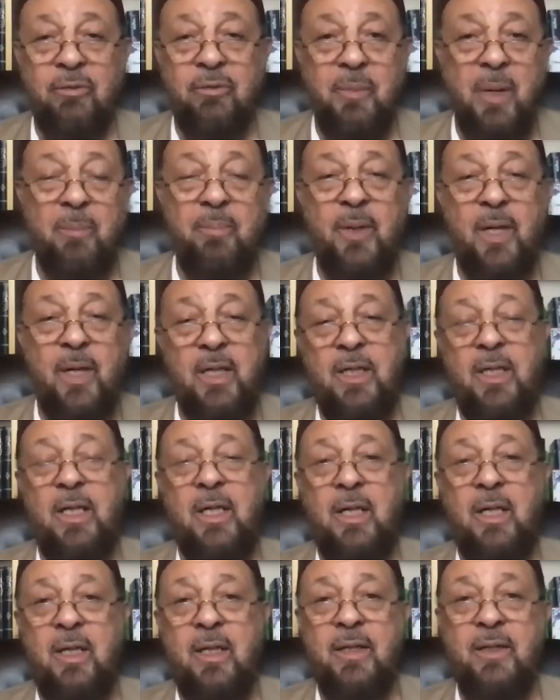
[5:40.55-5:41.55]
Remember,
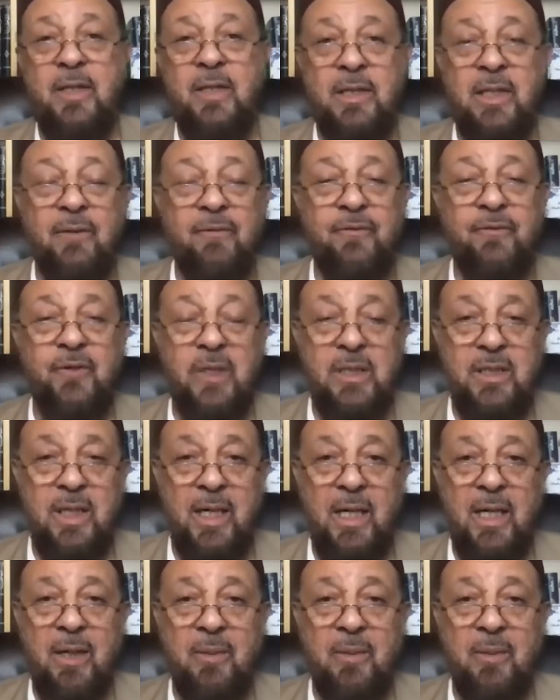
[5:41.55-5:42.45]
the different